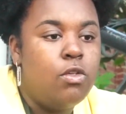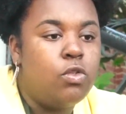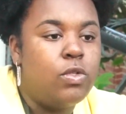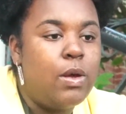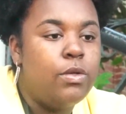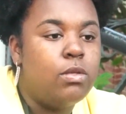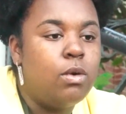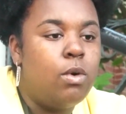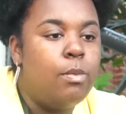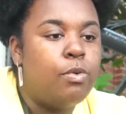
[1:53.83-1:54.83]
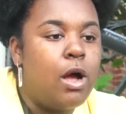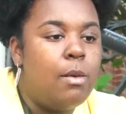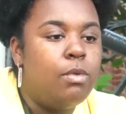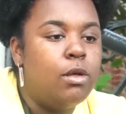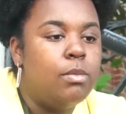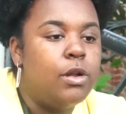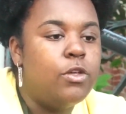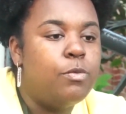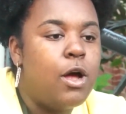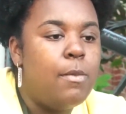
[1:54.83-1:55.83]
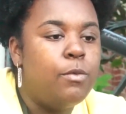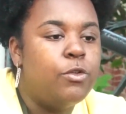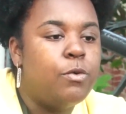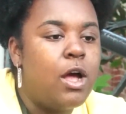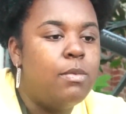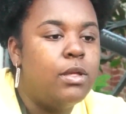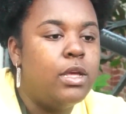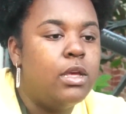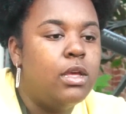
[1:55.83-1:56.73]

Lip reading: So that was a problem. Another problem was probably